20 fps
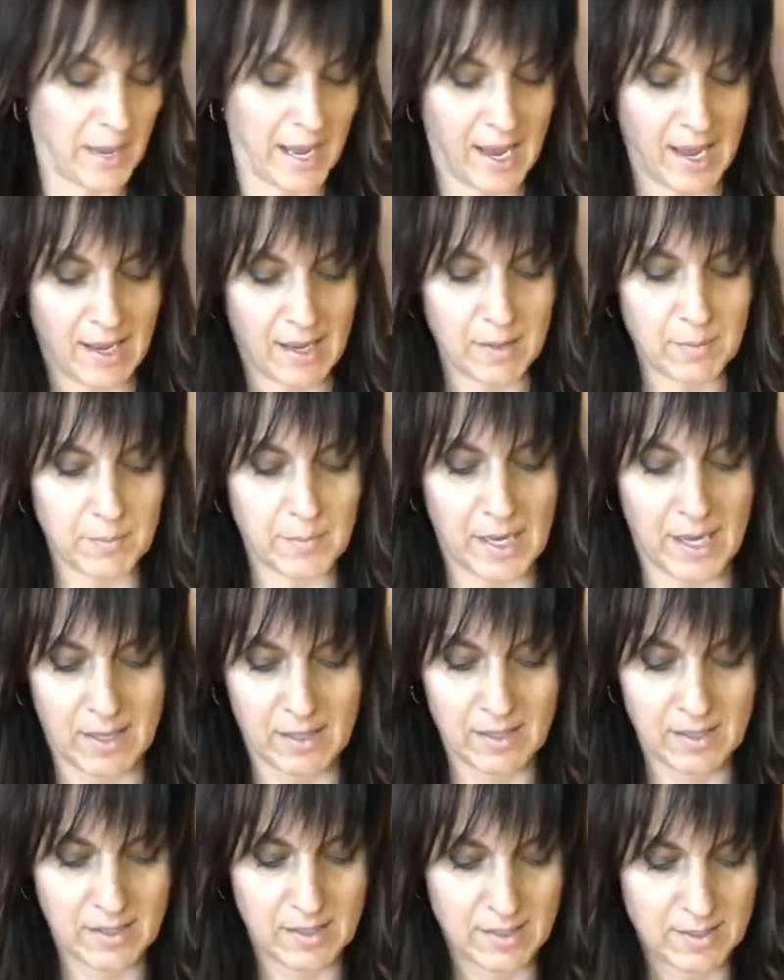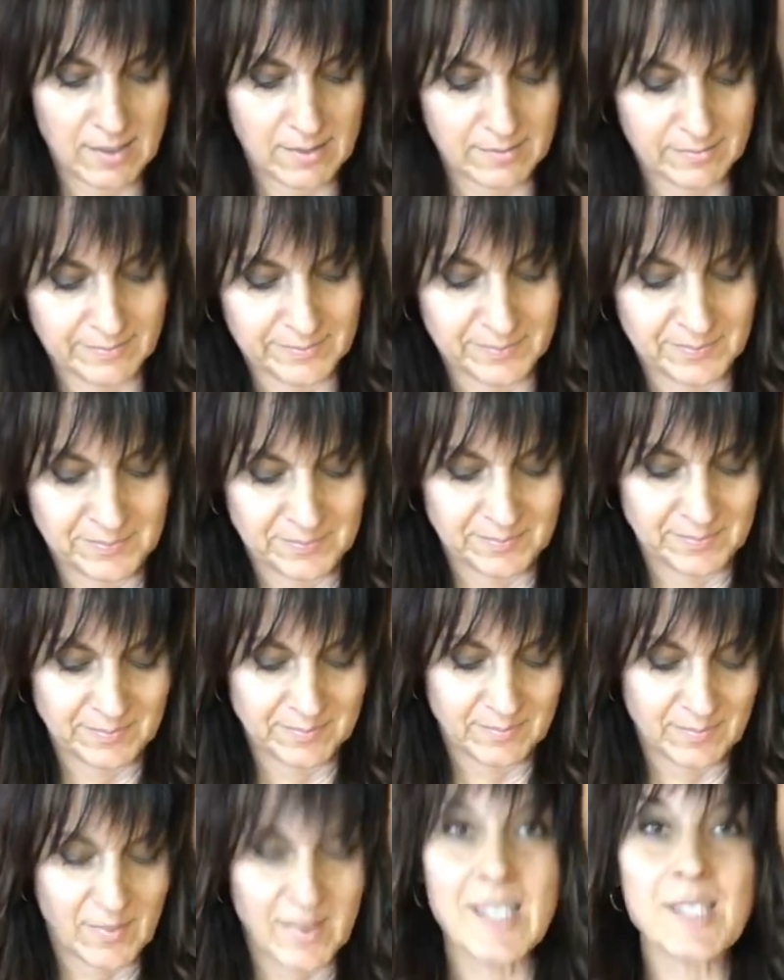pan, but
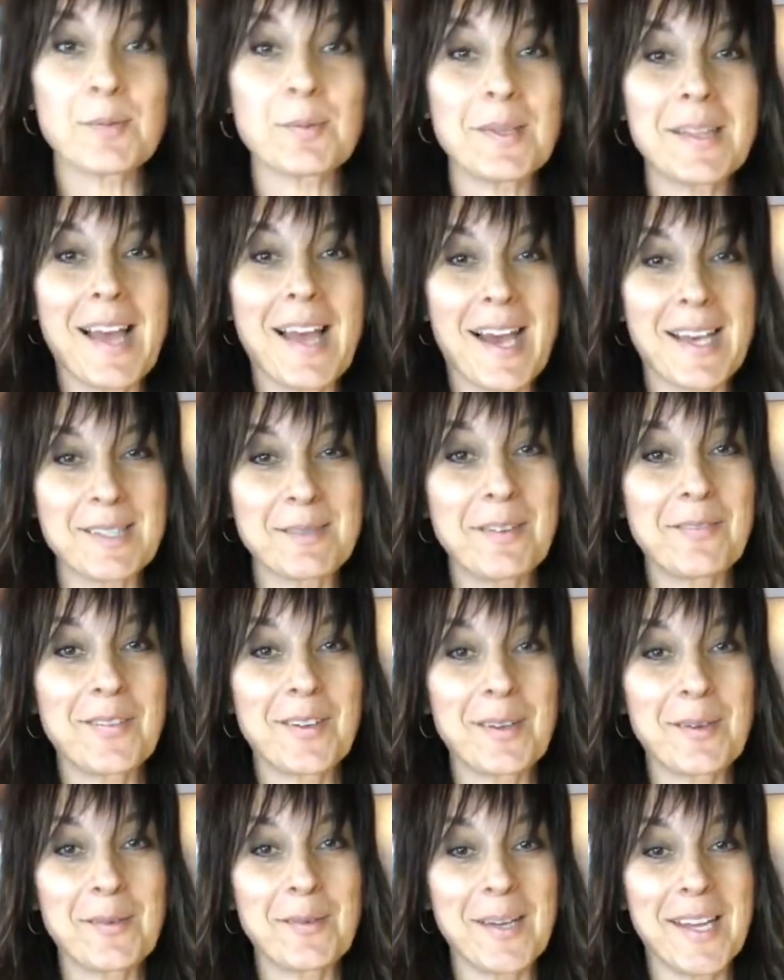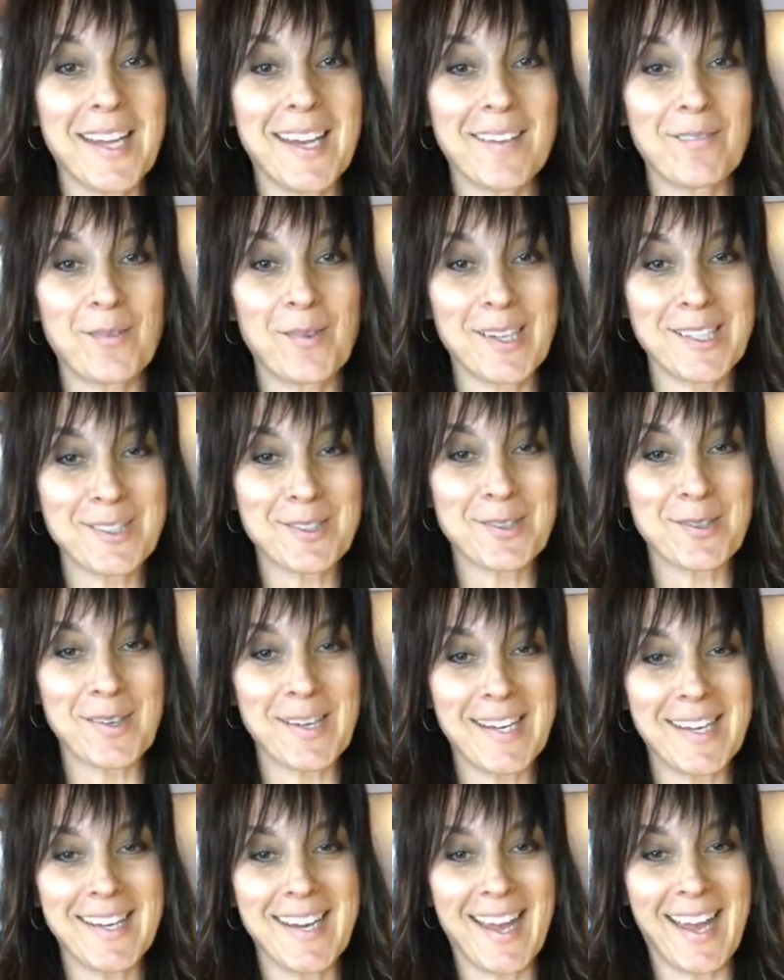this will last me for the week of 1
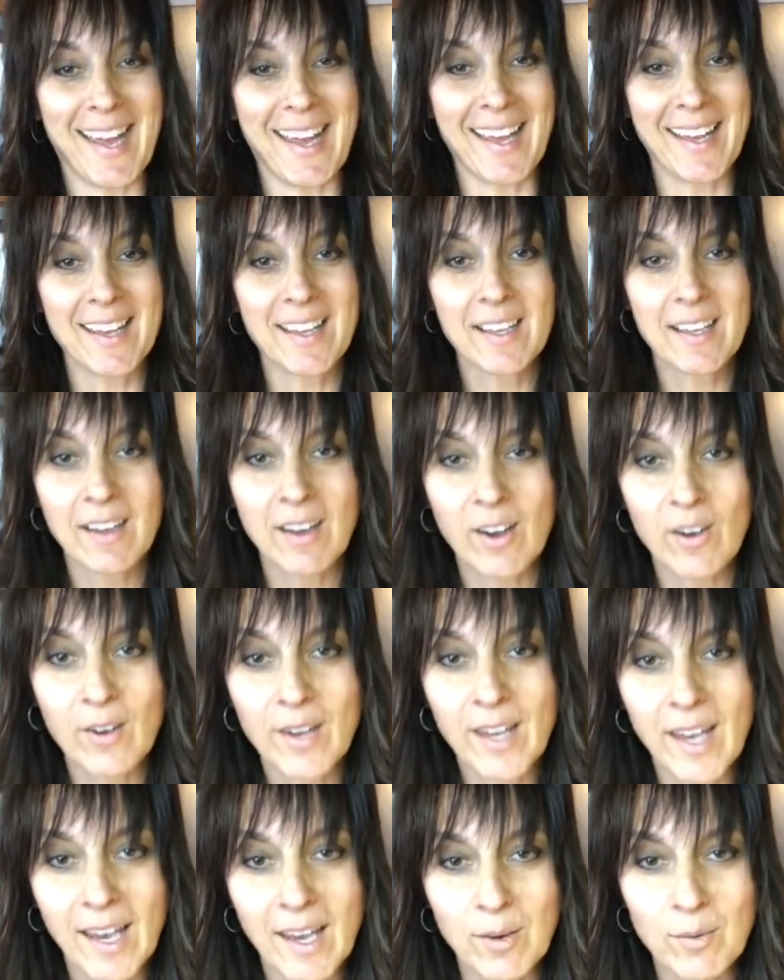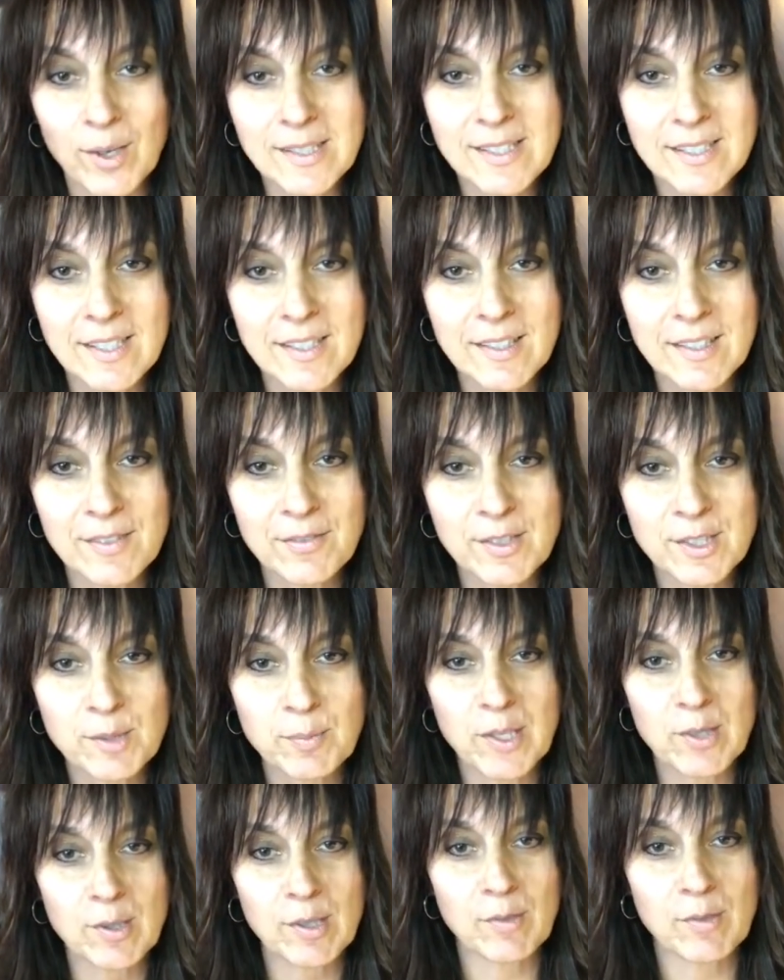treat a day. Okay, what's the difference
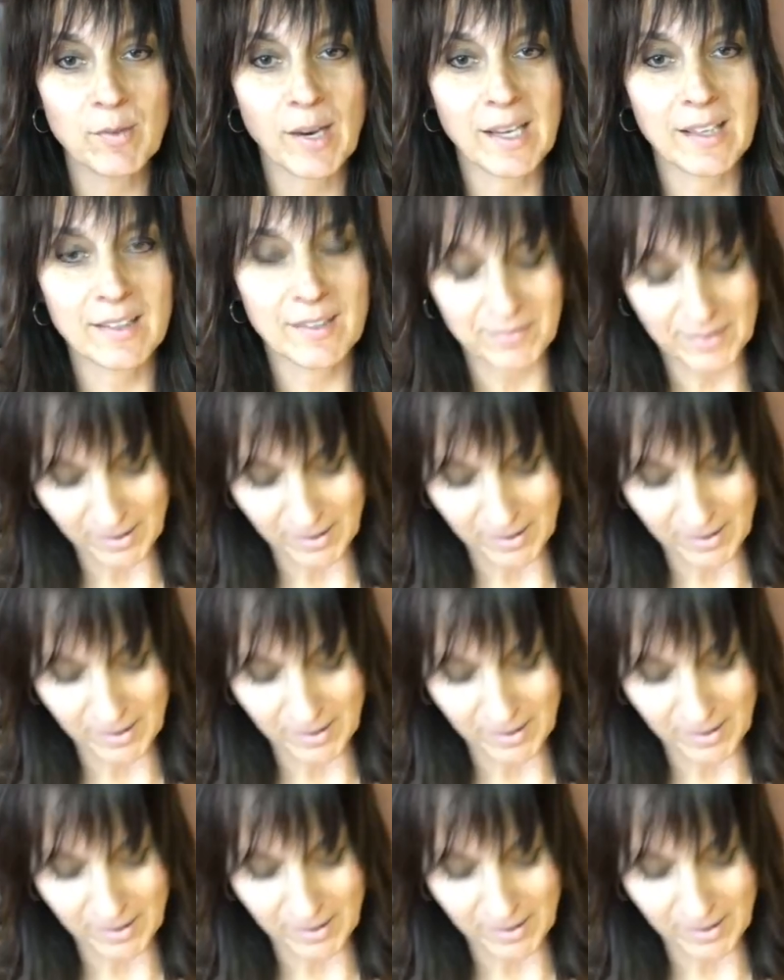between regular